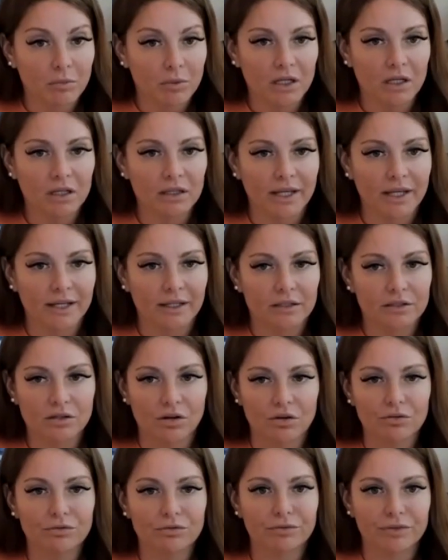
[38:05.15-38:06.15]
me, like,
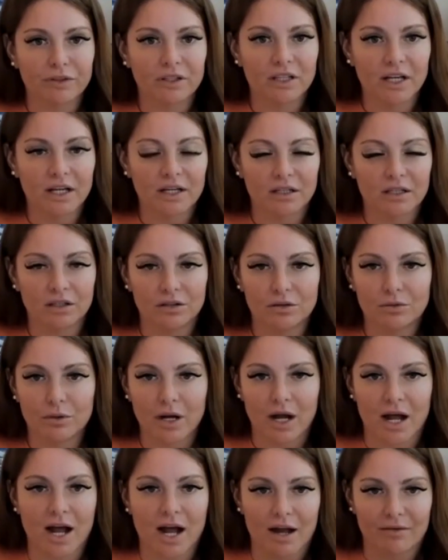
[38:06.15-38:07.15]
don't feel like you
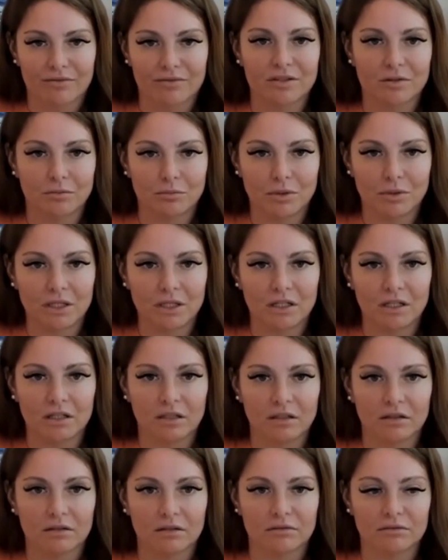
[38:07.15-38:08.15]
have to
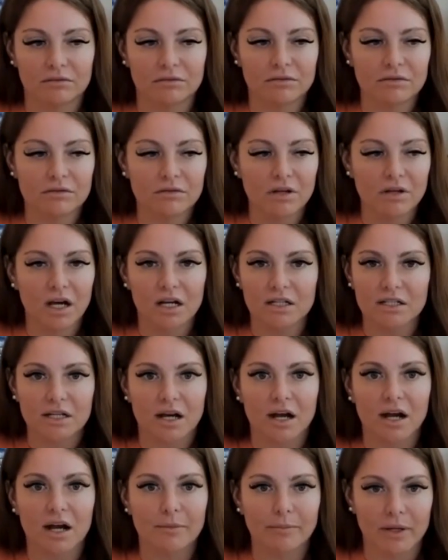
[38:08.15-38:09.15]
be a
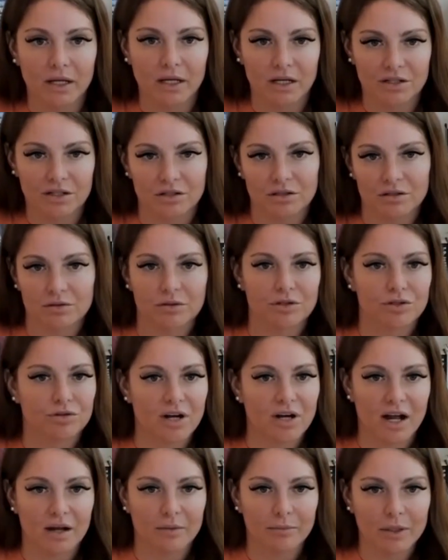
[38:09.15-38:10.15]
top agent to
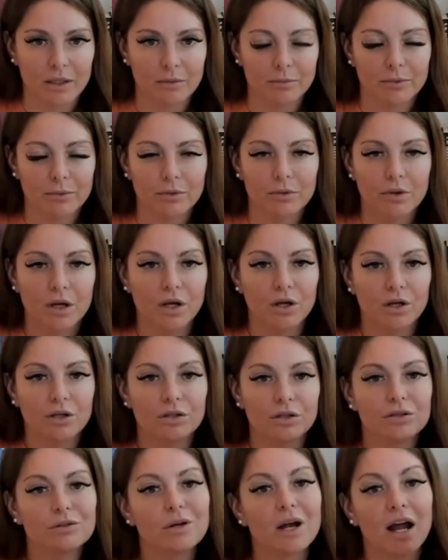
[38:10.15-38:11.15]
attract people.
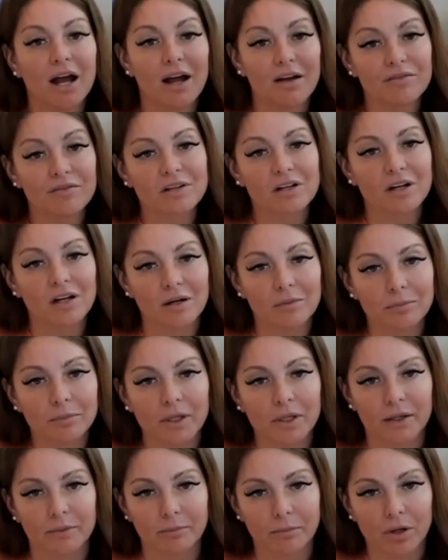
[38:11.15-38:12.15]
You have your
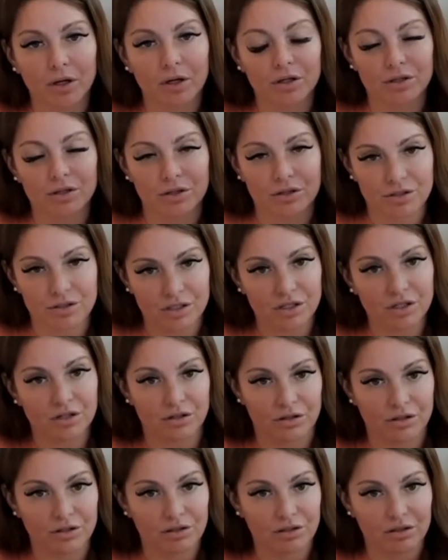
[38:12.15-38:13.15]
upline partners,
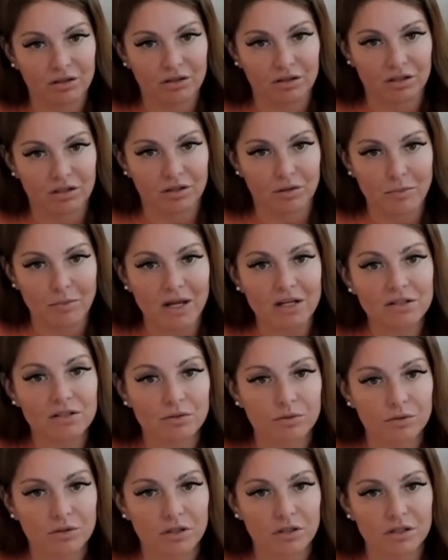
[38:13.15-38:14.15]
your
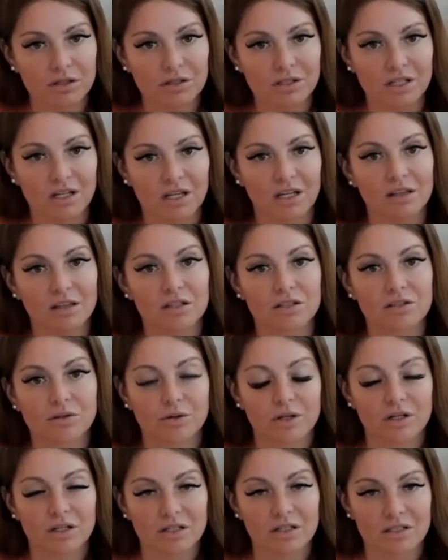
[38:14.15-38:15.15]
mentors in this
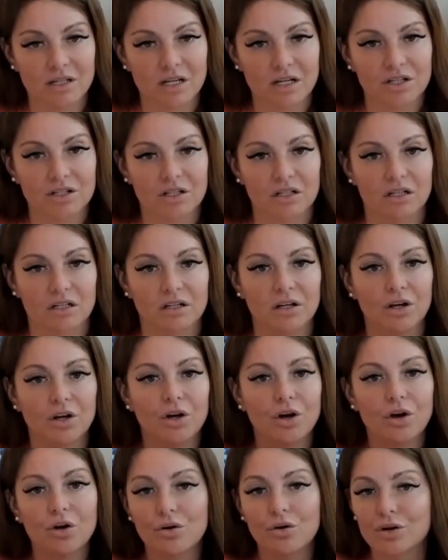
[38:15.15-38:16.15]
organization
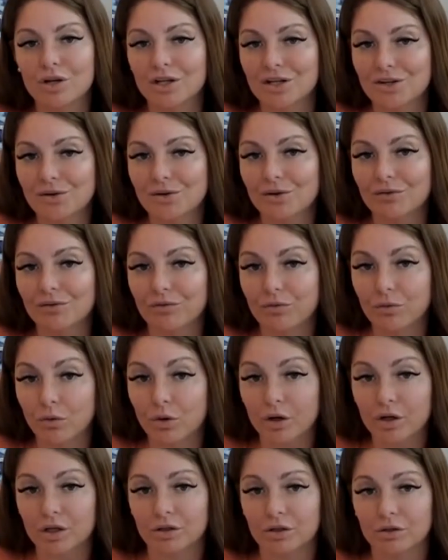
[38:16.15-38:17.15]
who can do it
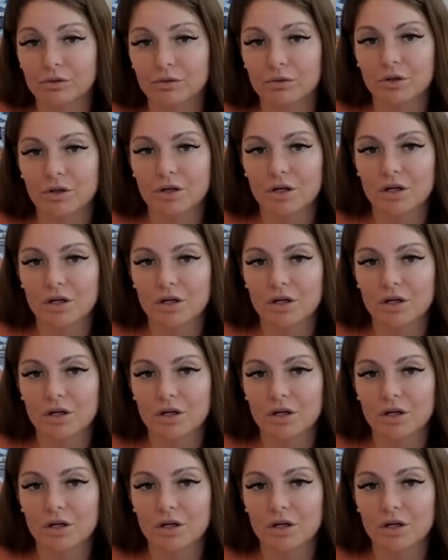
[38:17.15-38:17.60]
for you.